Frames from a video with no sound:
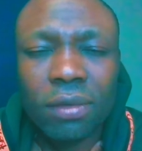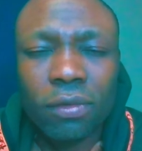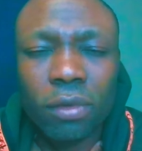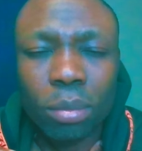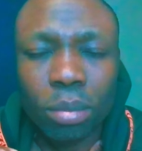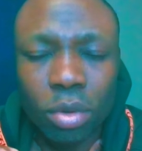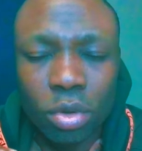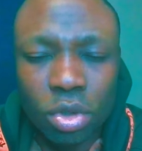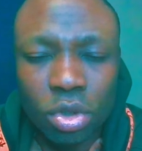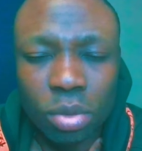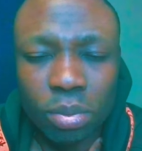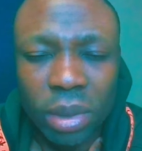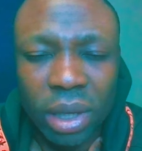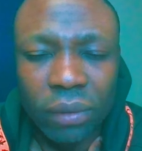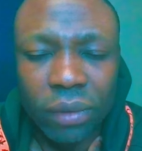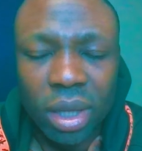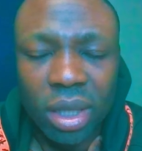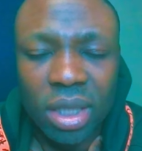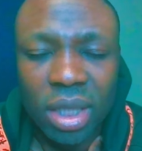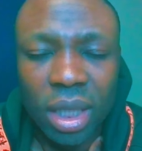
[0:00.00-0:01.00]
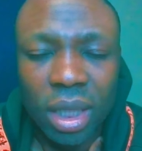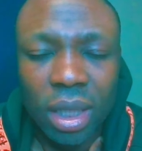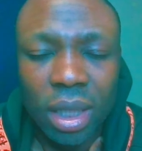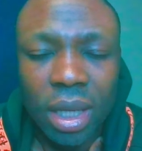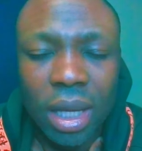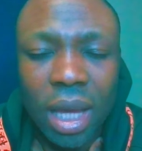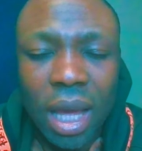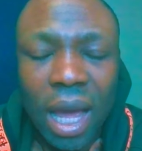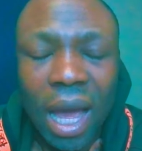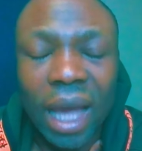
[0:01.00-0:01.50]
for prosperity.
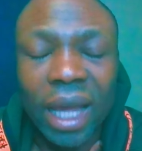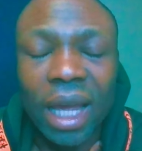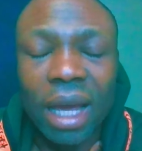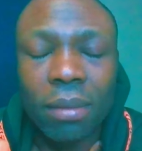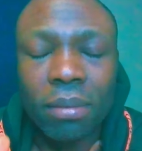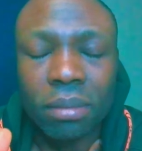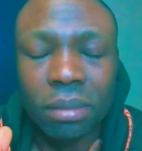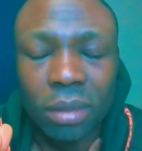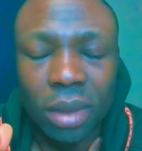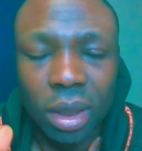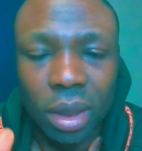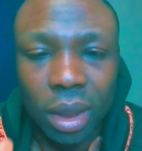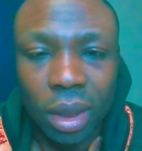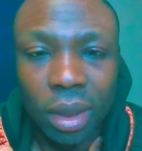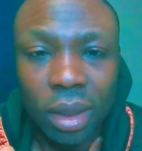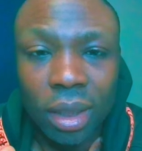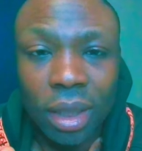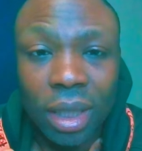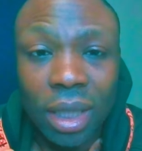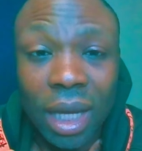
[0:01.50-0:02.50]
I am money.